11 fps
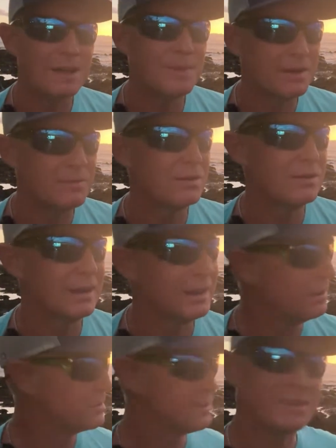ever. And I
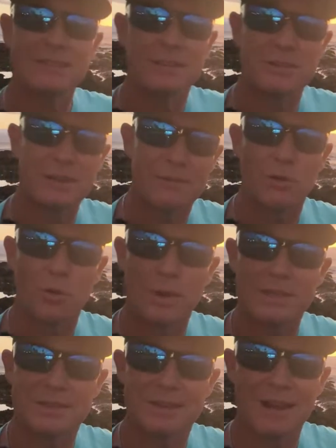know sunsets are never a
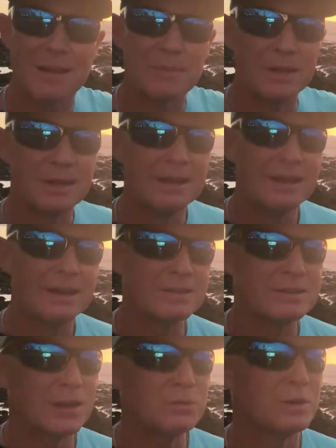waste of time, but I
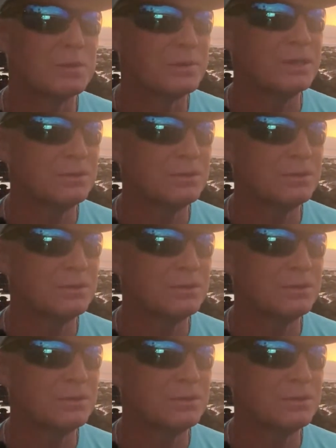always want to bring you